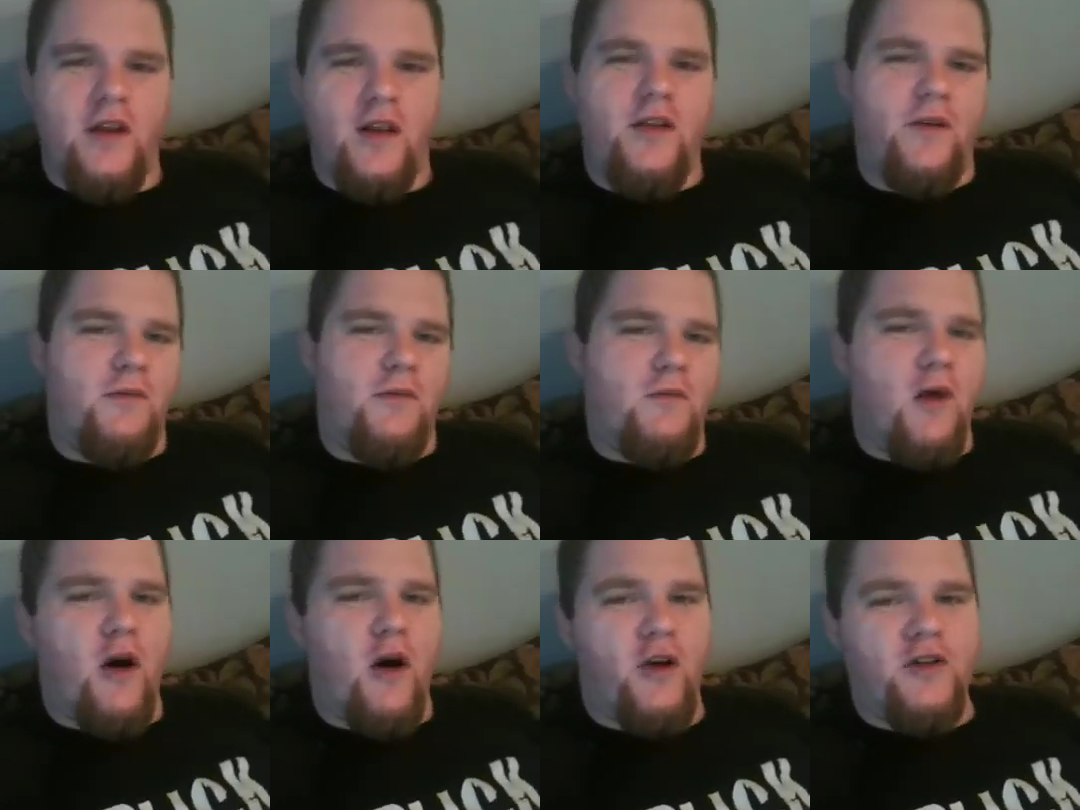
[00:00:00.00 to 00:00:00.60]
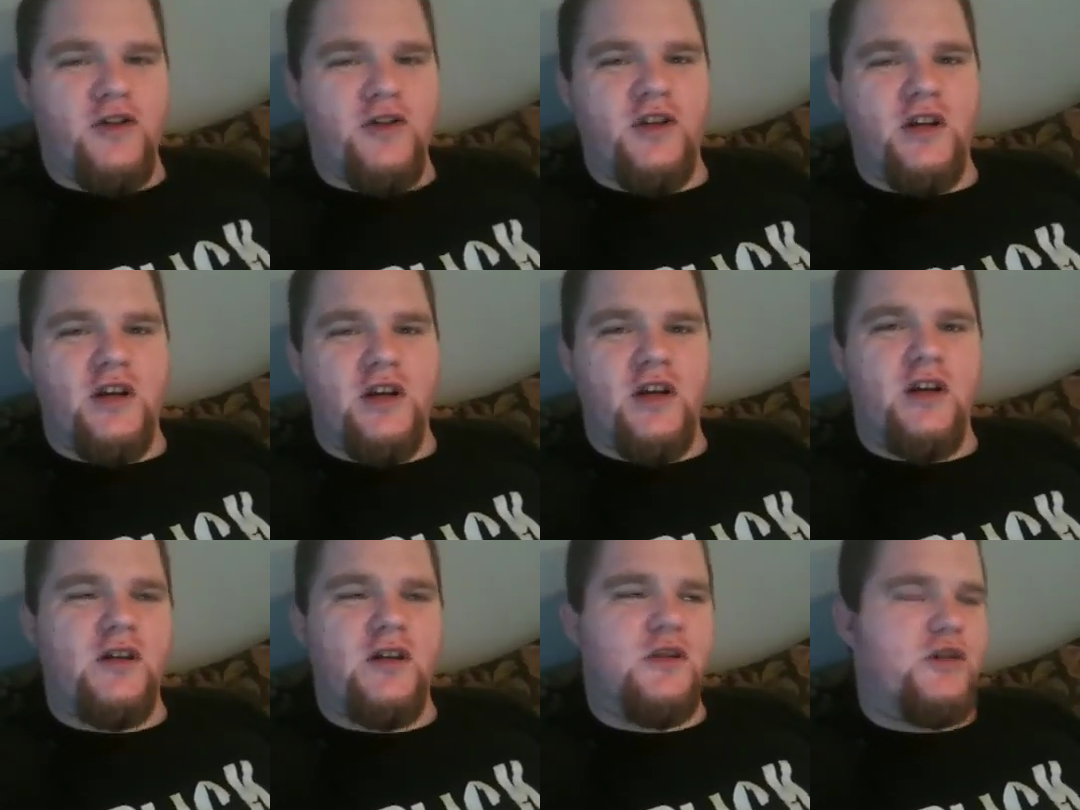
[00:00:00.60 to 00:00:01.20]
the
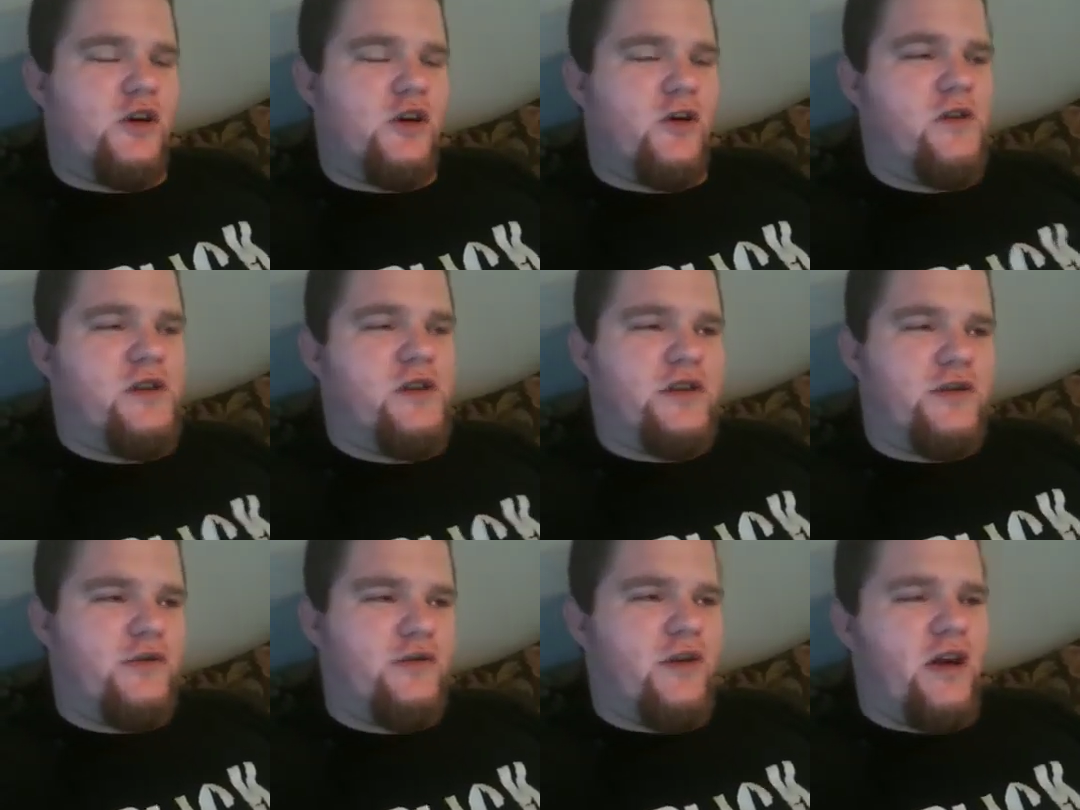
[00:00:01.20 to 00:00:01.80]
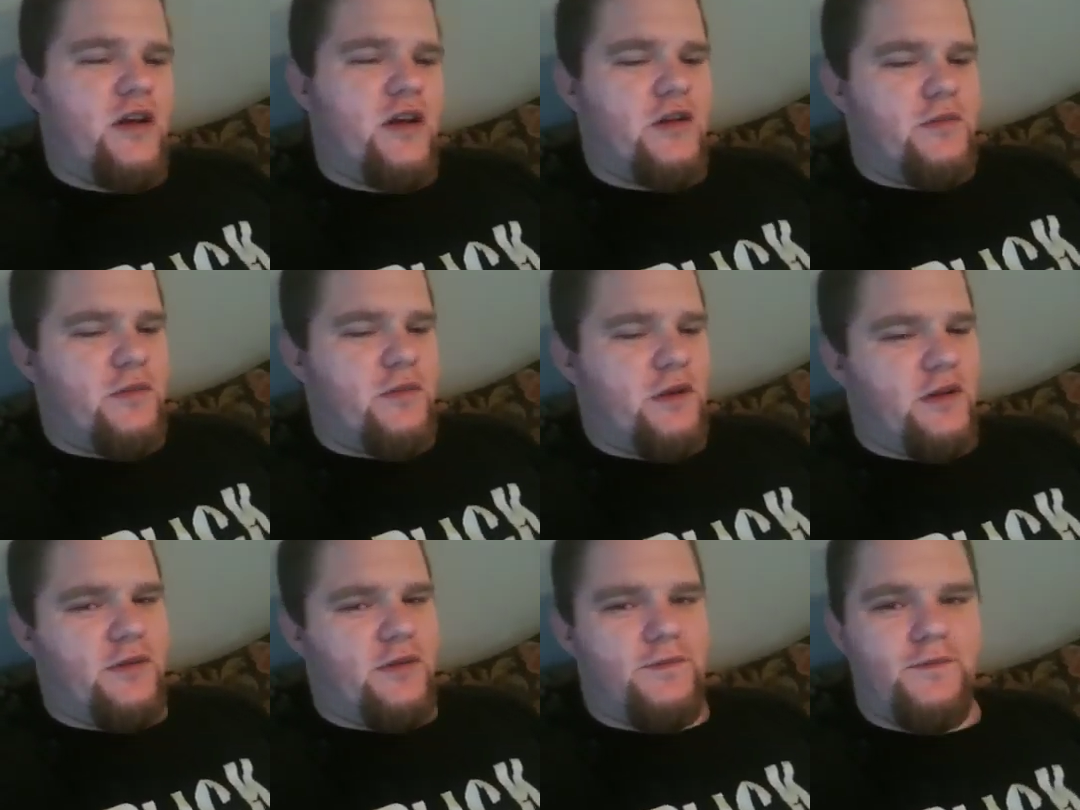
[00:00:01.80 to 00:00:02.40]
marching, showing his strength,
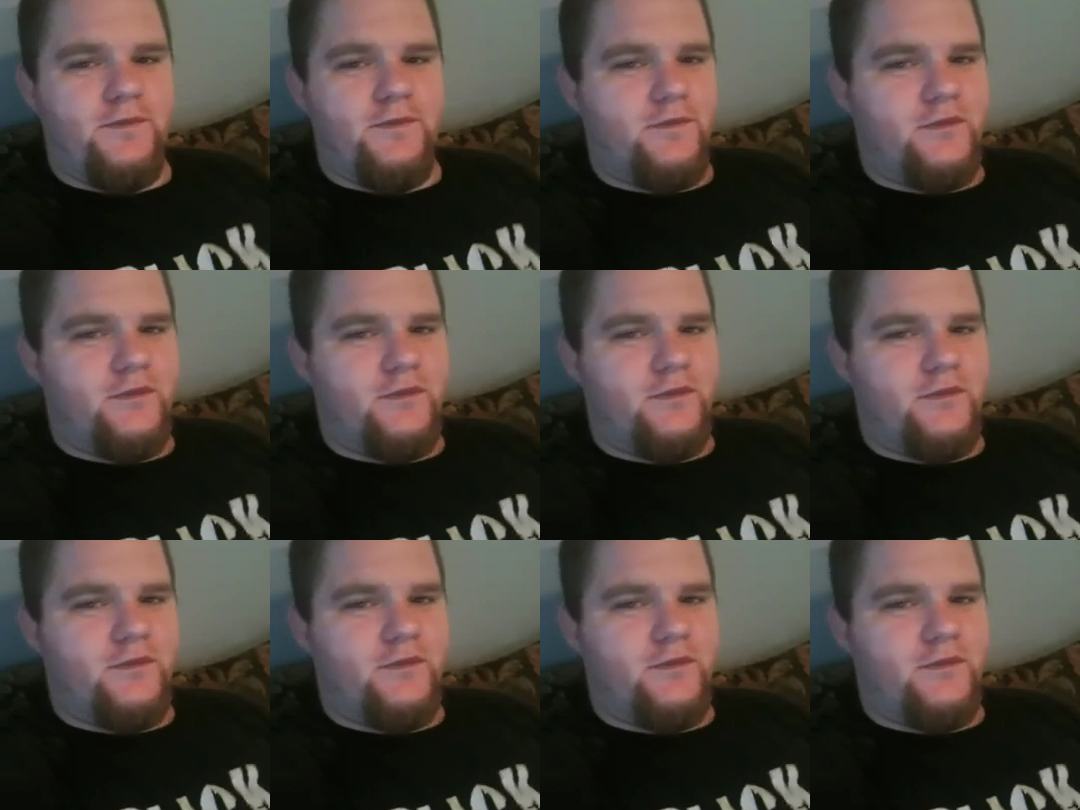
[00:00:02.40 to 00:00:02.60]
but